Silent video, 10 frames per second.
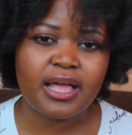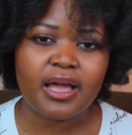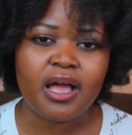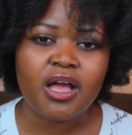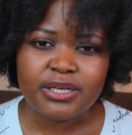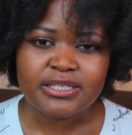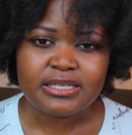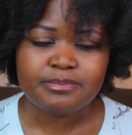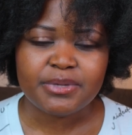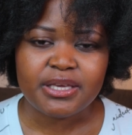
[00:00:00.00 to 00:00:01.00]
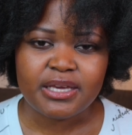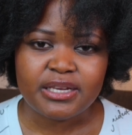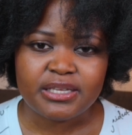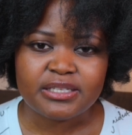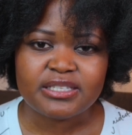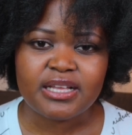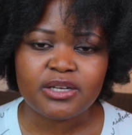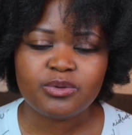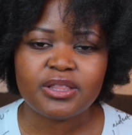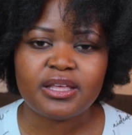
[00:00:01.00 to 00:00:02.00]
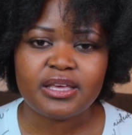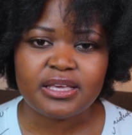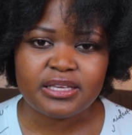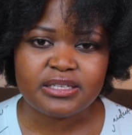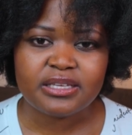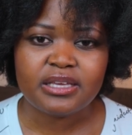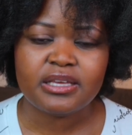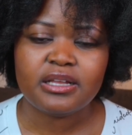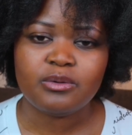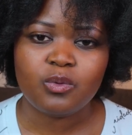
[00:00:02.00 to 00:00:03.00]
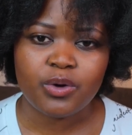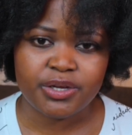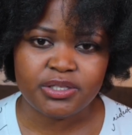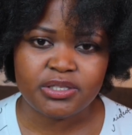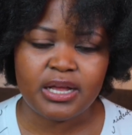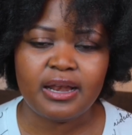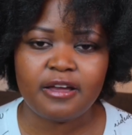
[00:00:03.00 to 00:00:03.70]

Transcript: Like when you're just beginning, start with the easy words,